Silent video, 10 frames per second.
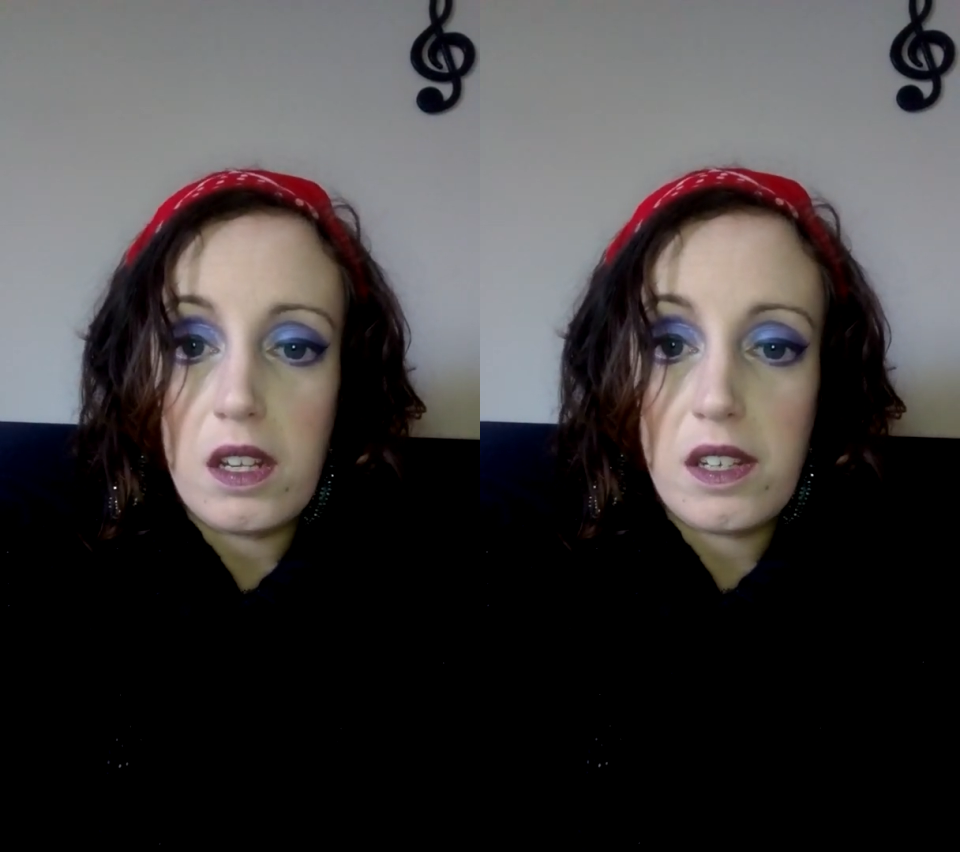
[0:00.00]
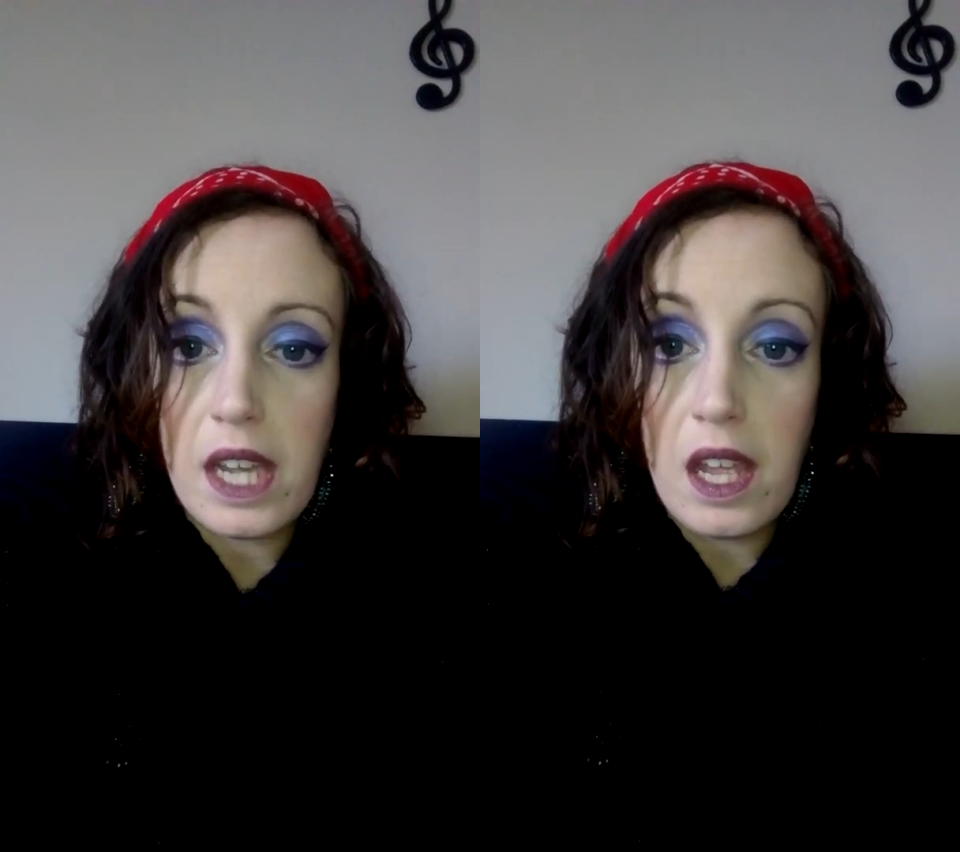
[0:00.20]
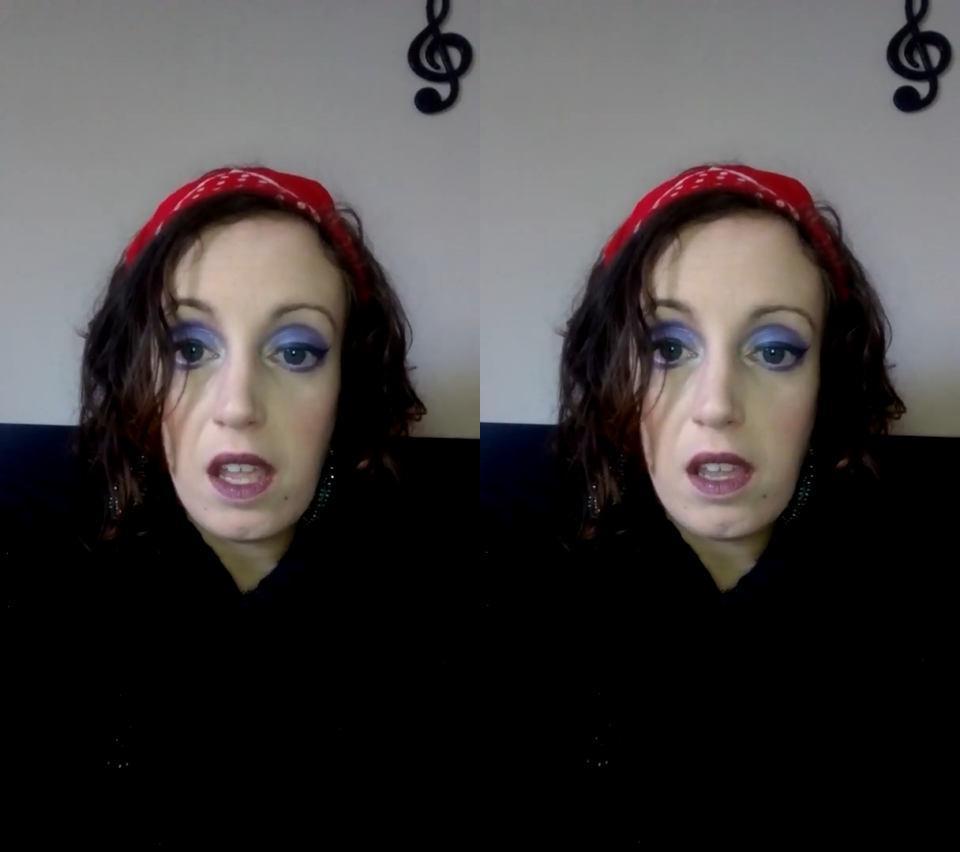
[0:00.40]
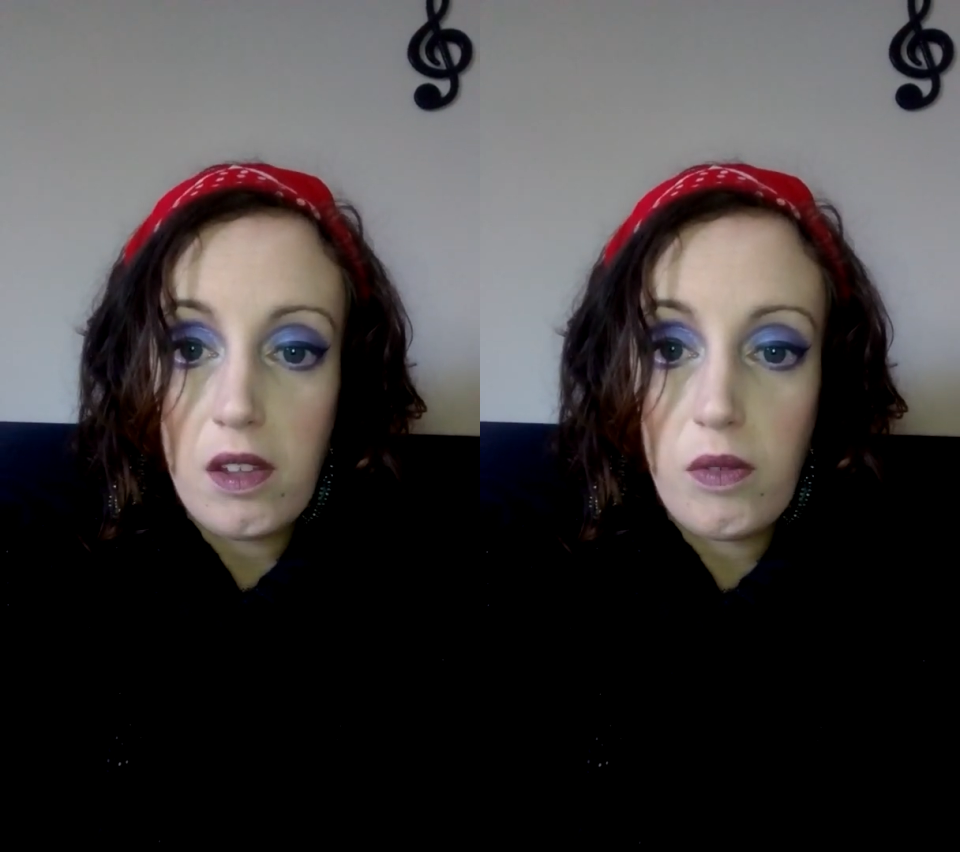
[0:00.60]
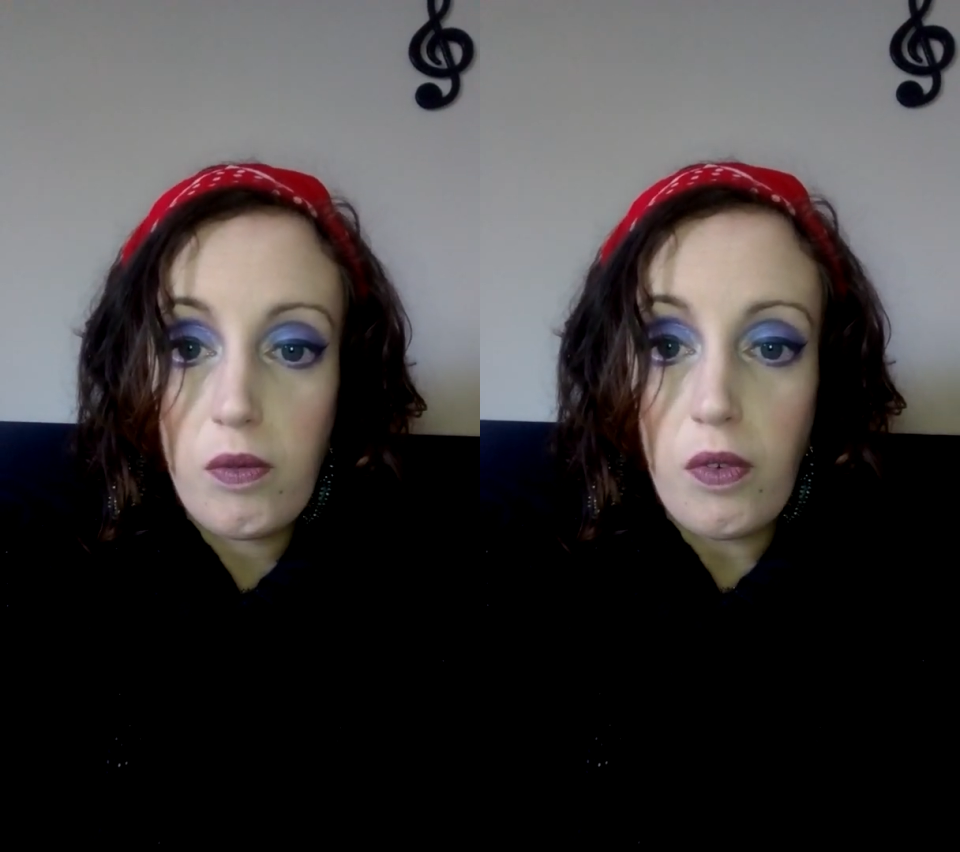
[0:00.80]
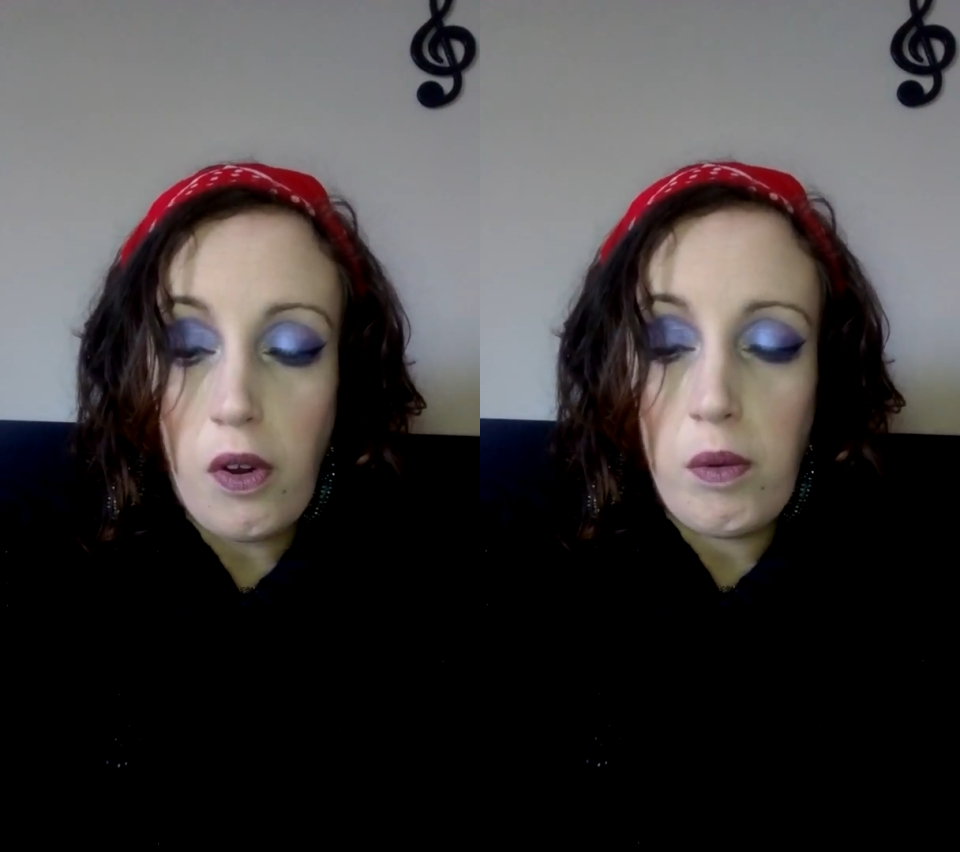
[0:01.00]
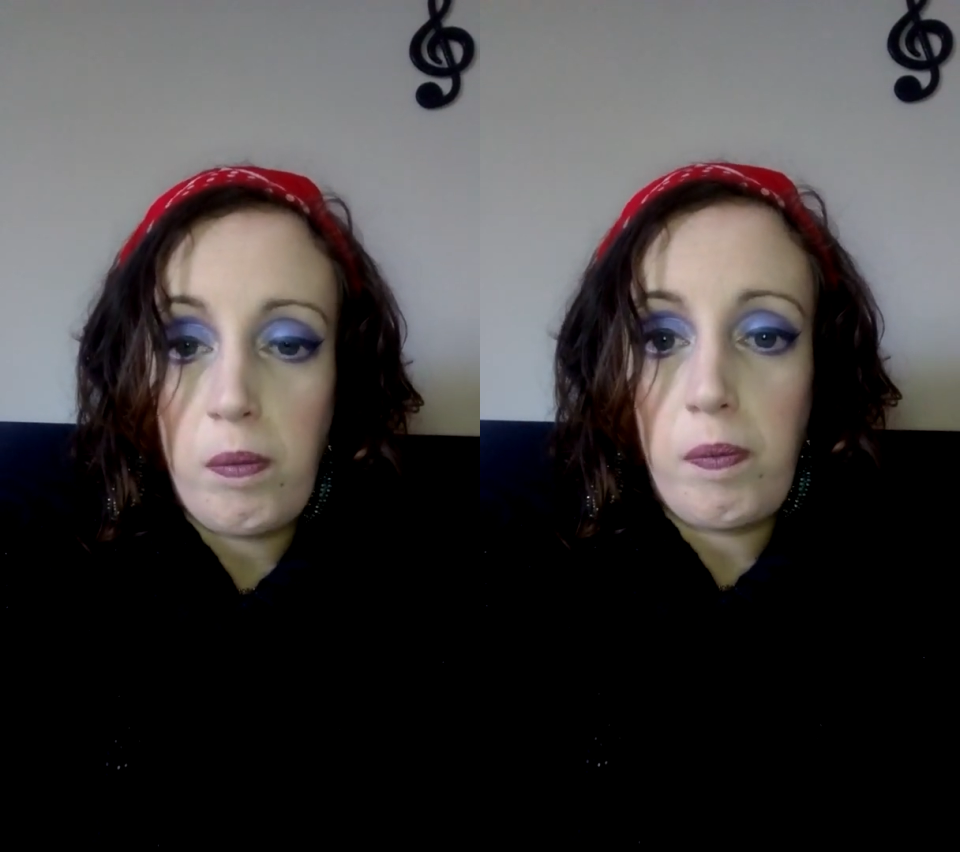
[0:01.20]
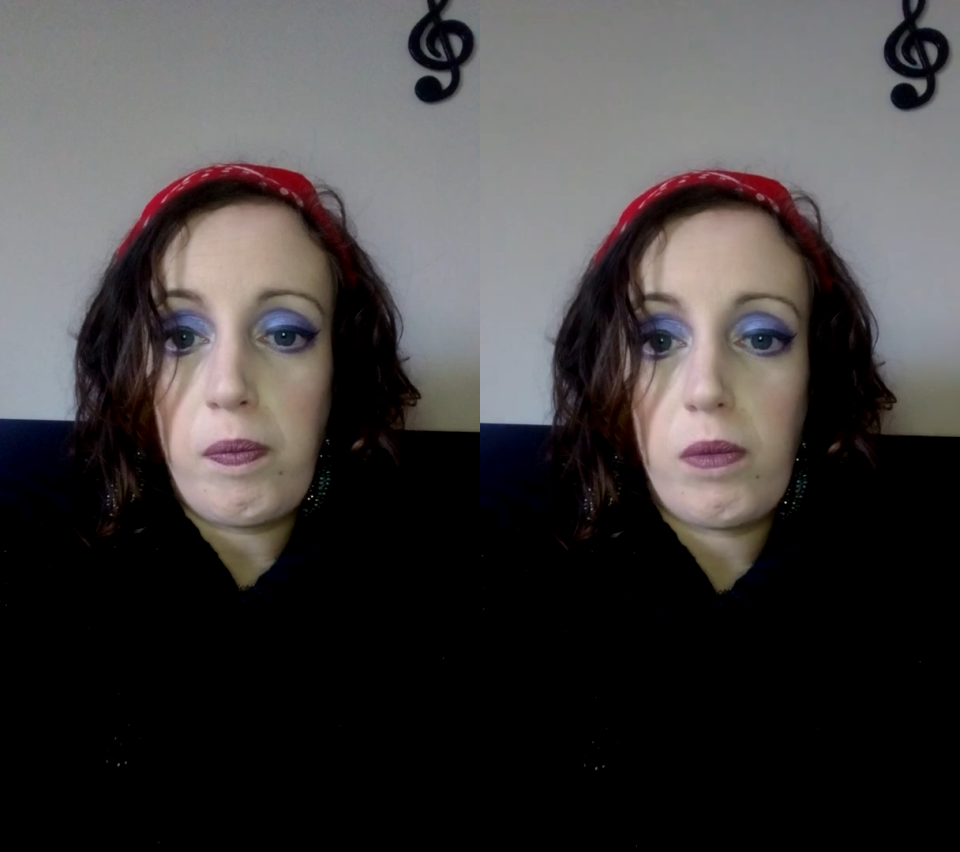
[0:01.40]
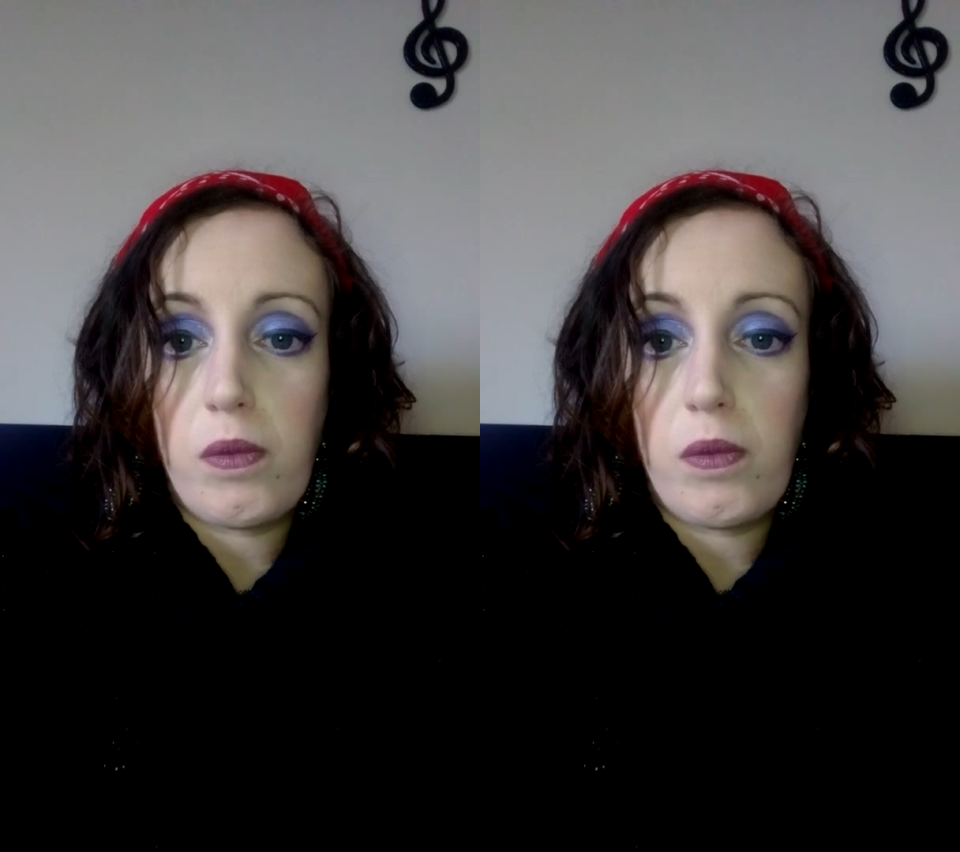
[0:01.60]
tech from